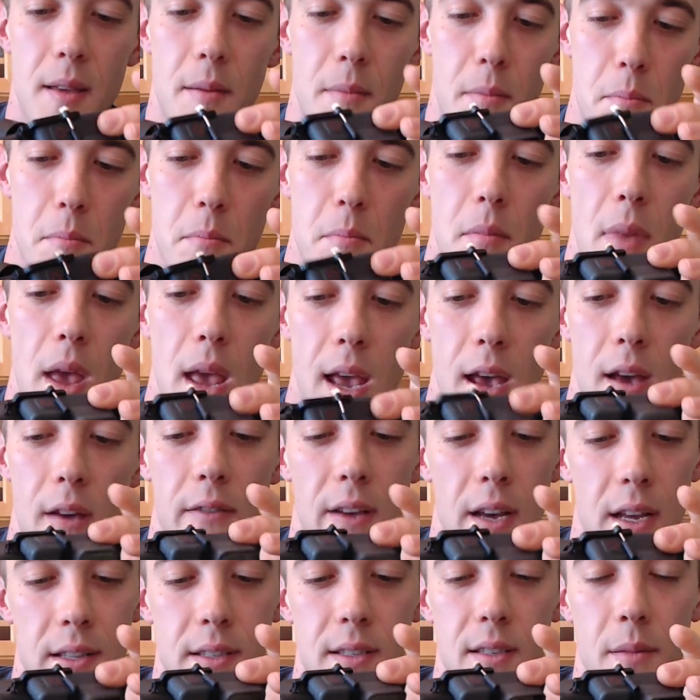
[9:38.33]
May have
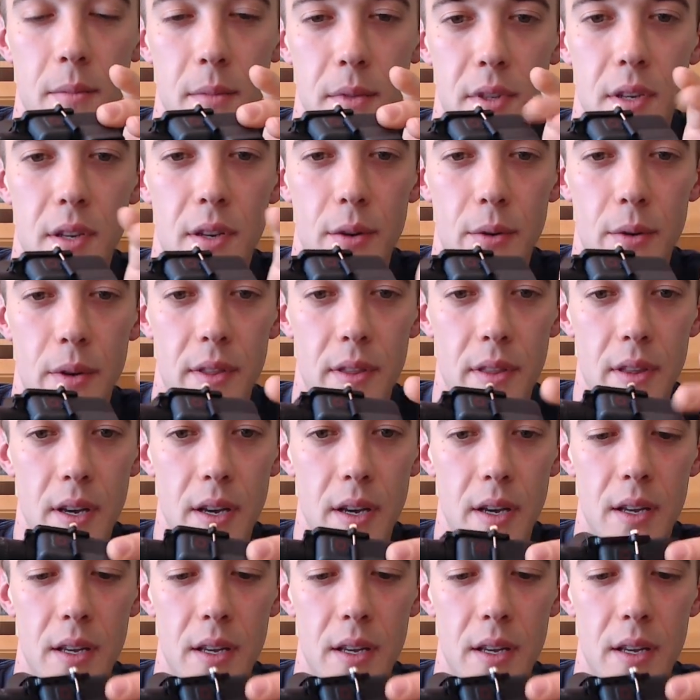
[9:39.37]
had something to do with the